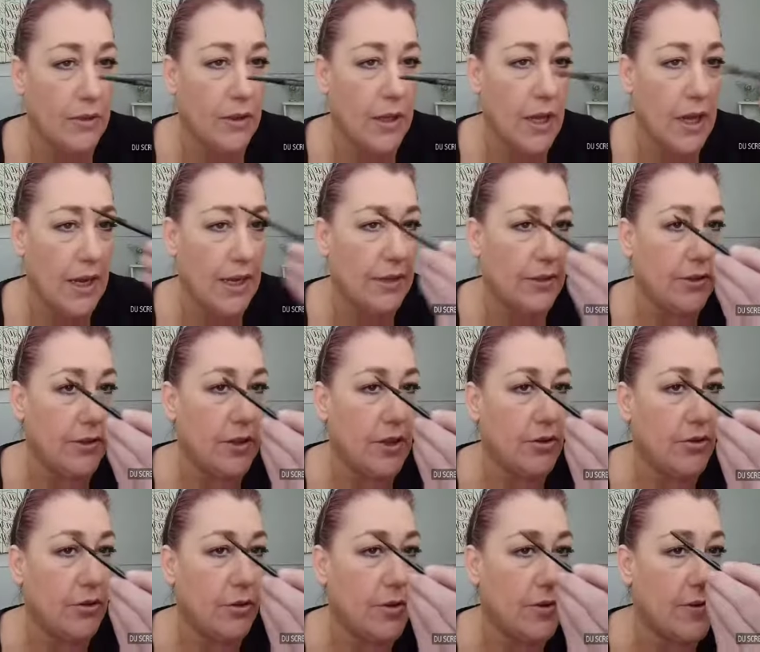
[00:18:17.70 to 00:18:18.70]
line,
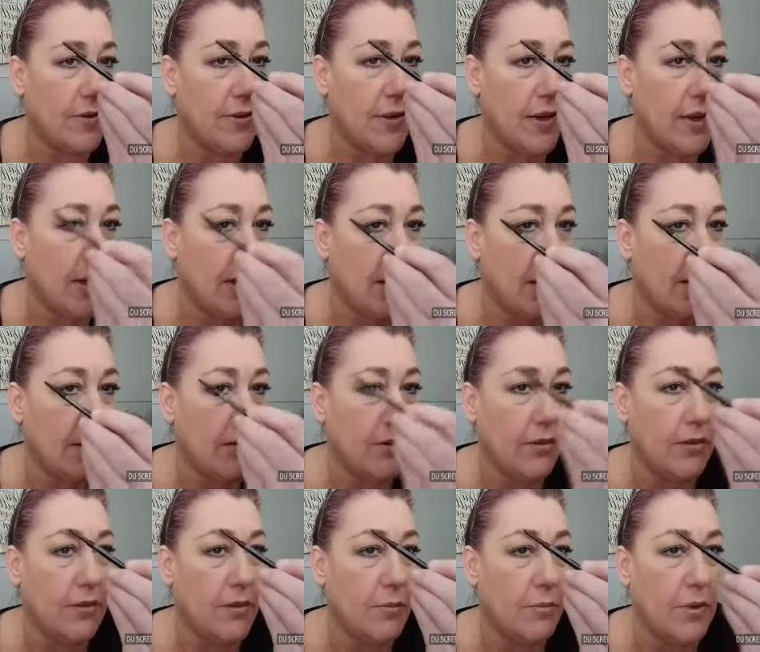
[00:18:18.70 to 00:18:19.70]
as you can see,
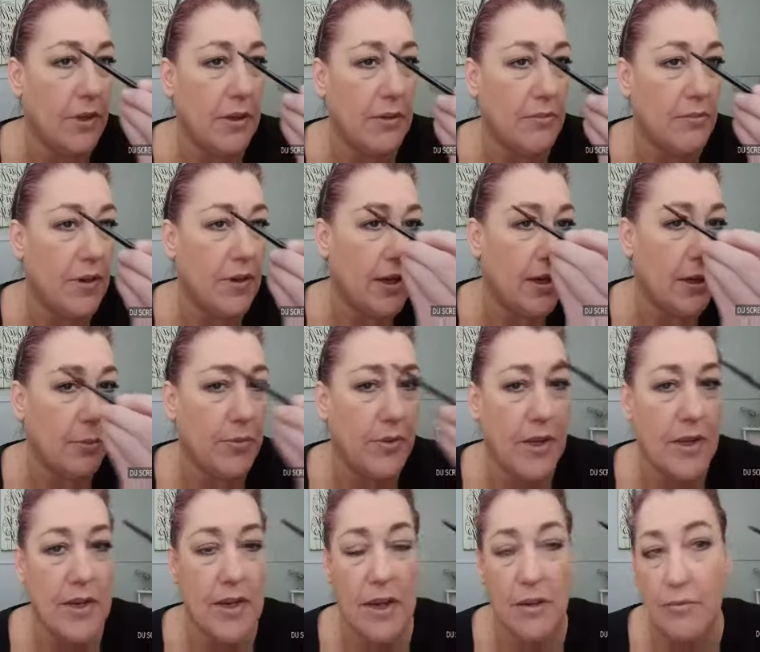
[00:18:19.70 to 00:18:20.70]
the big V,
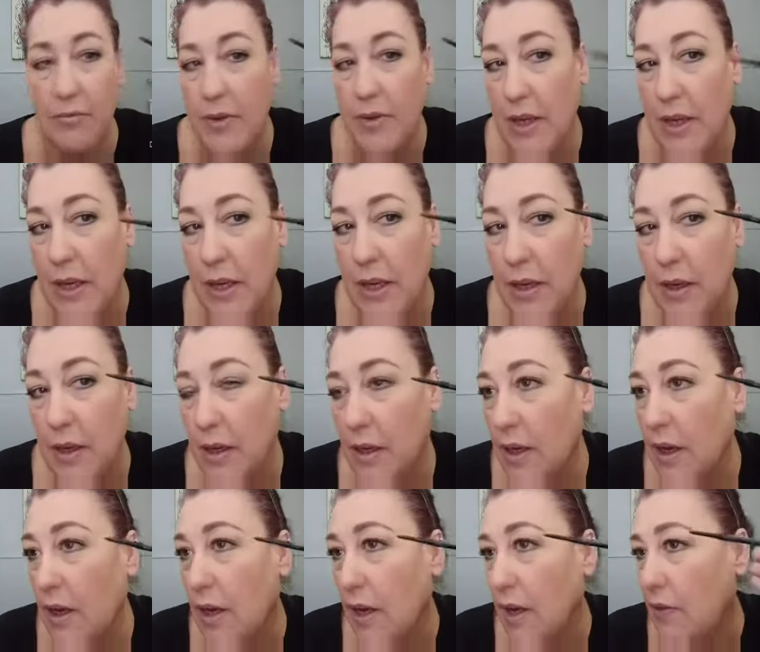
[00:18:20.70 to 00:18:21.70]
upside down V,
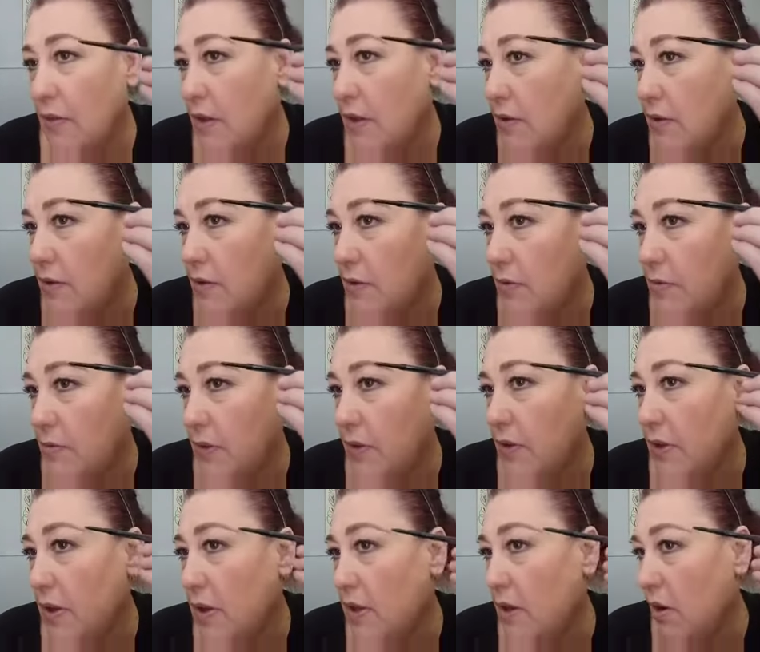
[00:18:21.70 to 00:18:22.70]
and then just
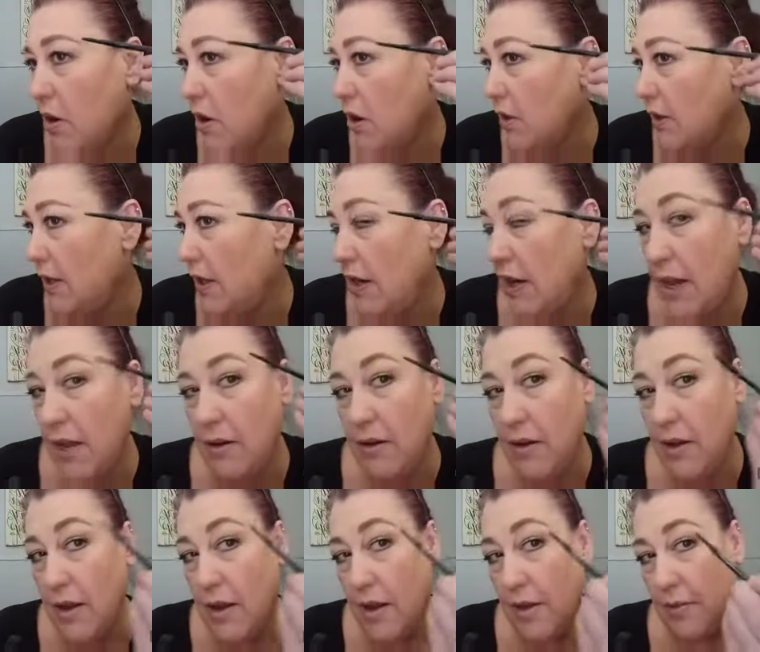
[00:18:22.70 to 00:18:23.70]
filling it all in
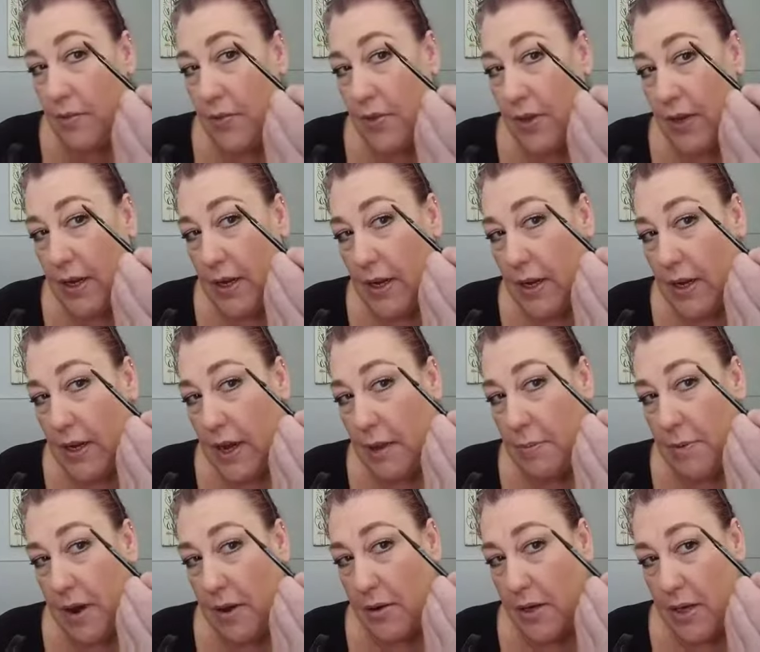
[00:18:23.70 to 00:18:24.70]
and thickening it
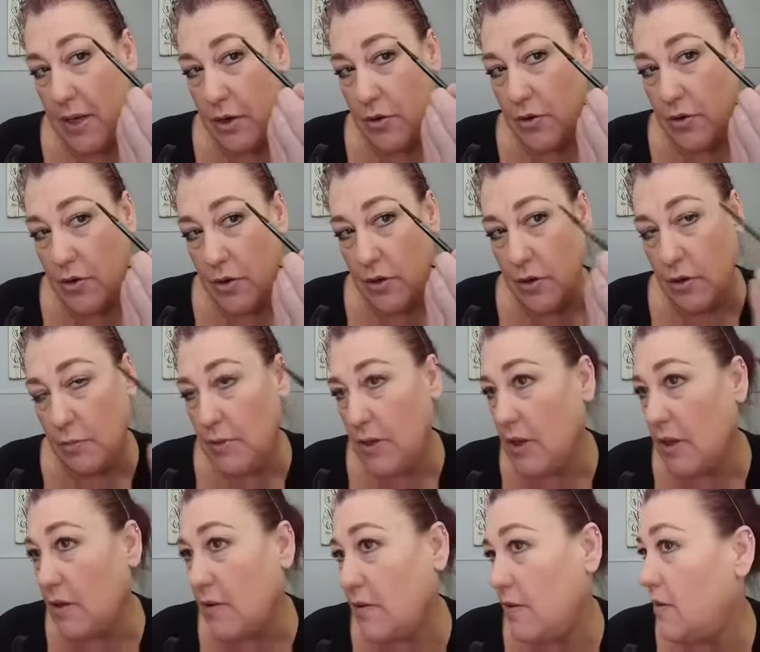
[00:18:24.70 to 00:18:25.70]
up out here too,
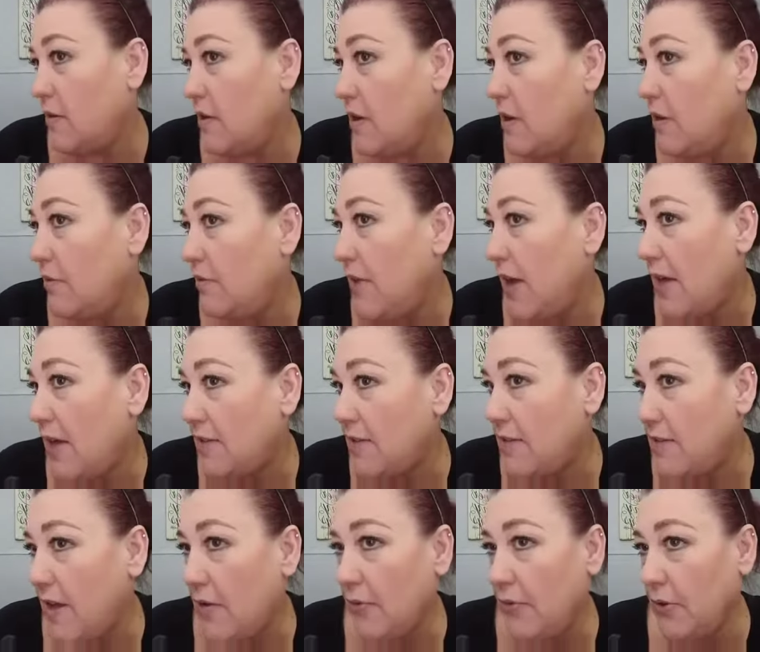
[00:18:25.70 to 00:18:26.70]
because that's
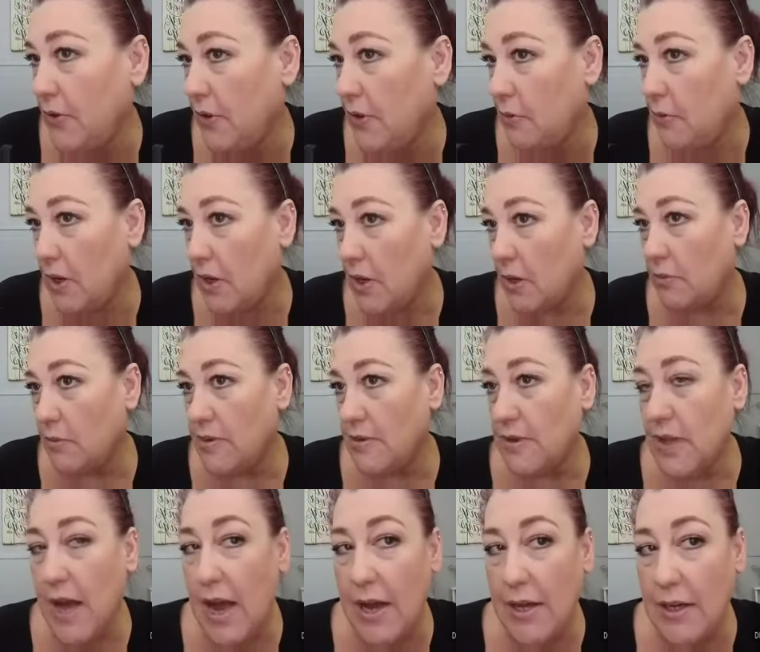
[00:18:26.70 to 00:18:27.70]
definitely where it
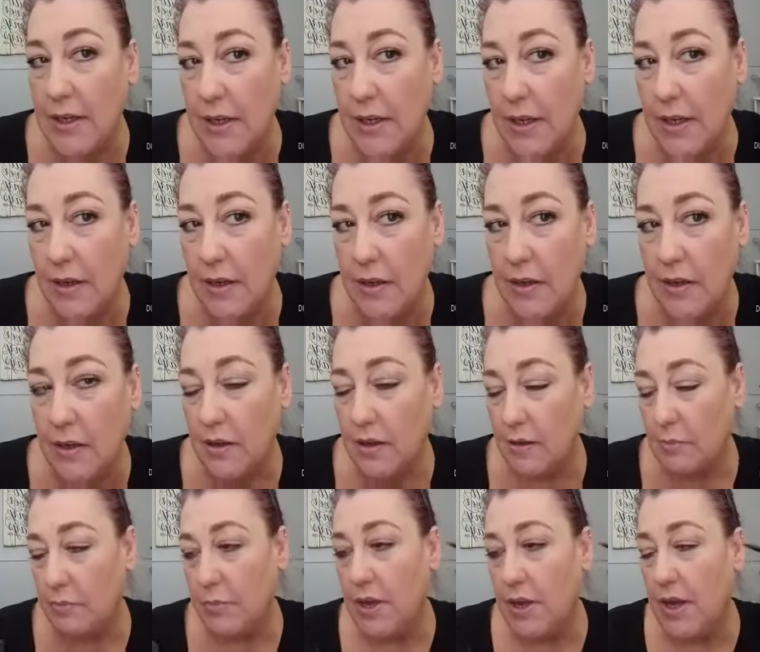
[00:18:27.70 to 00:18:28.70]
was lacking.
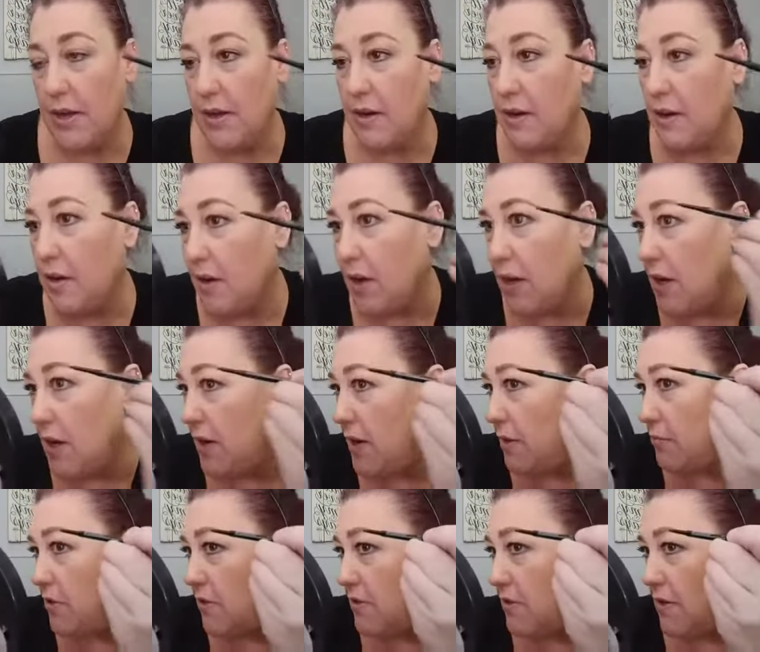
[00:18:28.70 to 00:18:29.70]
But I
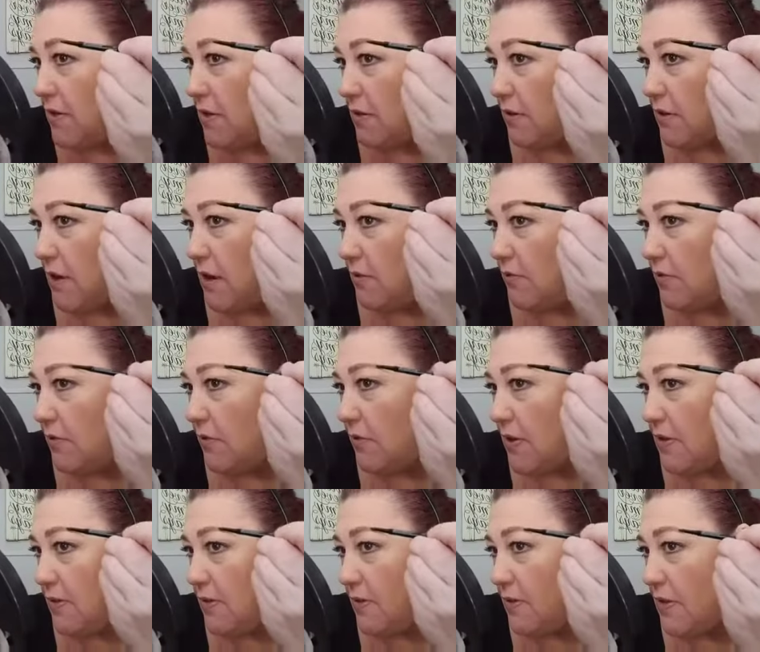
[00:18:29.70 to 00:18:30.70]
am just in love with
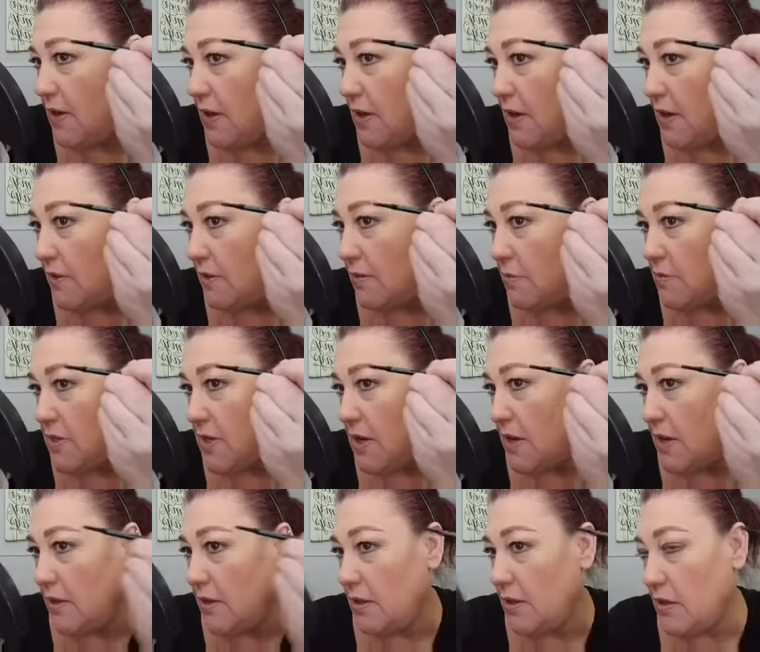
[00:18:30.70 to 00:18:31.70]
these things. I'm
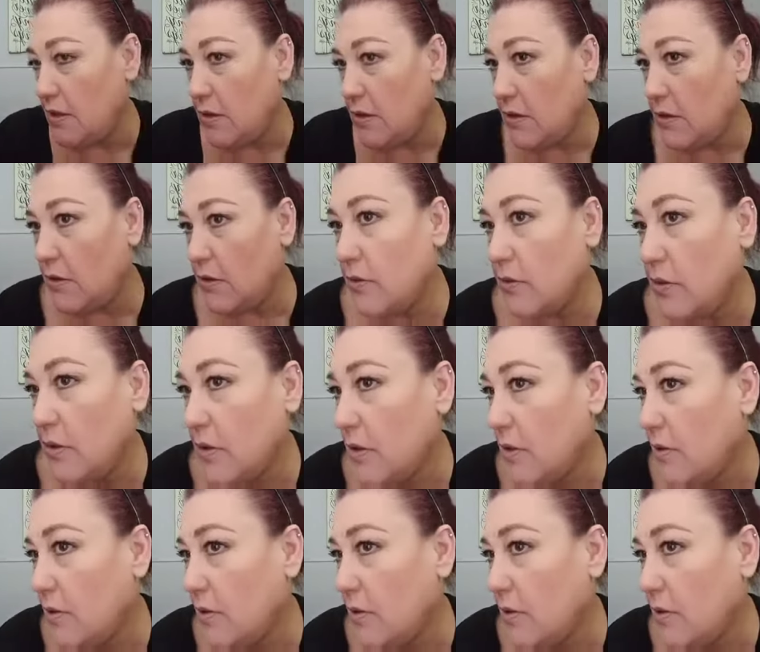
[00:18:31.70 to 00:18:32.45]
telling you,